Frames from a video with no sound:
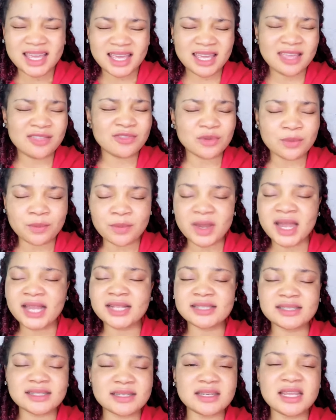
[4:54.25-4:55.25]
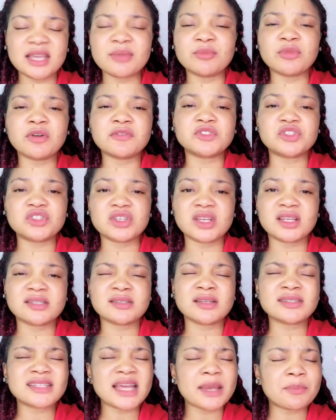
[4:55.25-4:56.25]
in the mighty name of
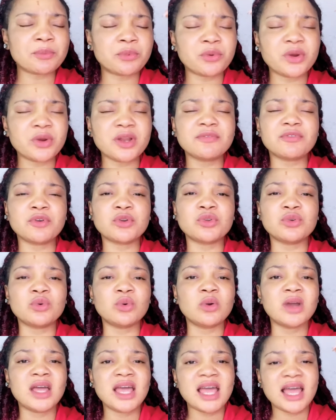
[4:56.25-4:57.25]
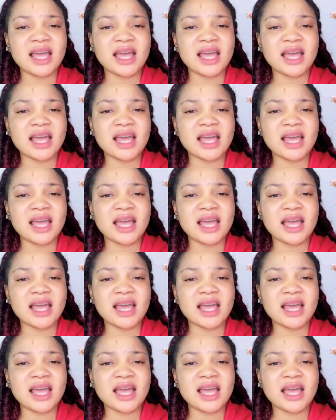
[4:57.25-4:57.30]
Jesus. I pray for you.